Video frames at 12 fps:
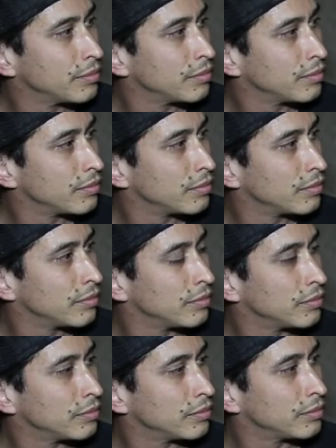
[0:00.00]

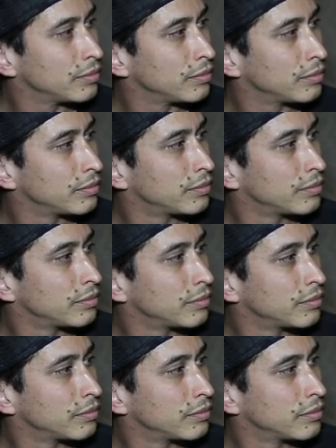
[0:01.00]

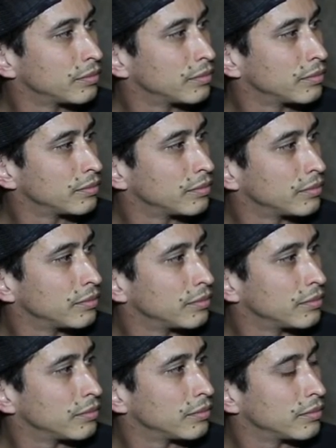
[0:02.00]

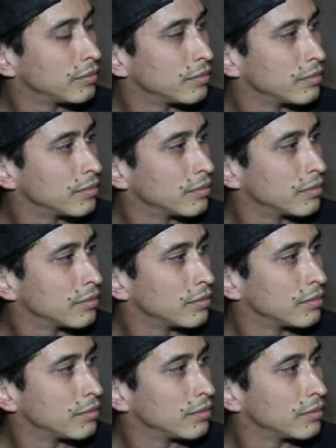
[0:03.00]

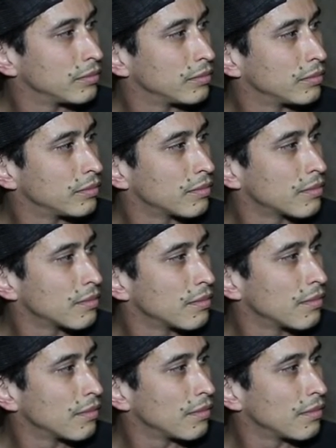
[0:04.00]
(not speaking)